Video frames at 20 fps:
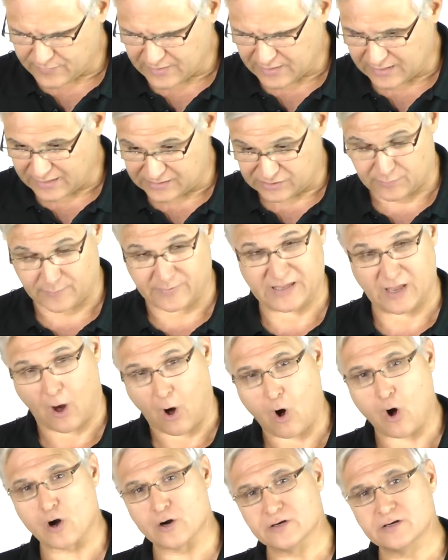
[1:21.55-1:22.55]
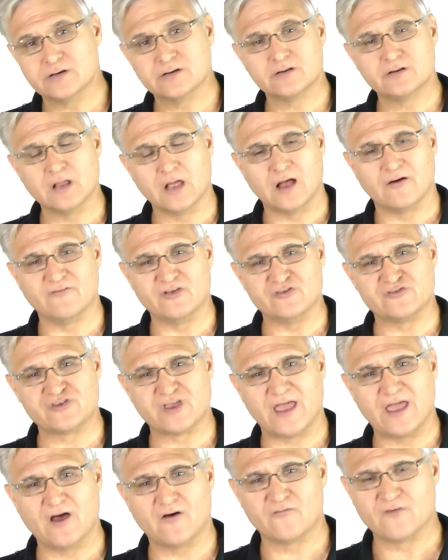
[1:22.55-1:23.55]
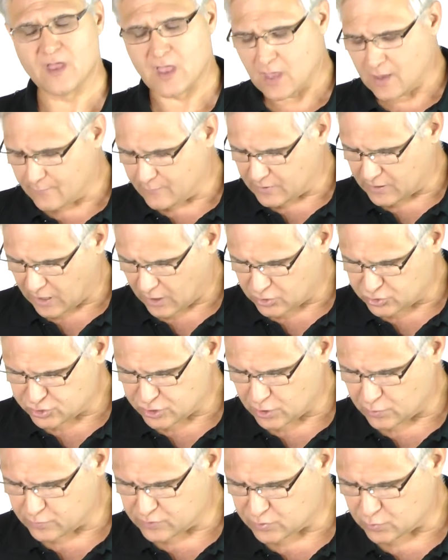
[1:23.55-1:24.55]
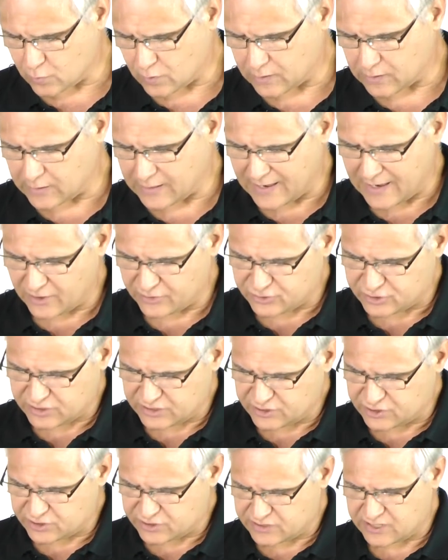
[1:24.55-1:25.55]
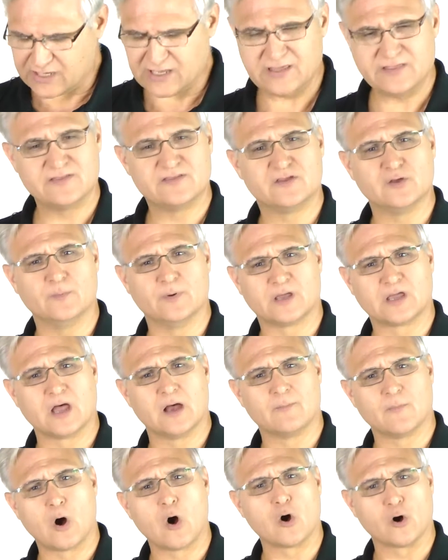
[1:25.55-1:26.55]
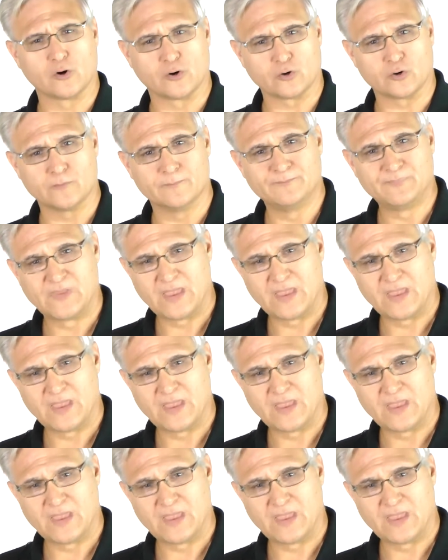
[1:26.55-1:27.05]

it to be hardened of itself, but also is what allows these teeth to become harder.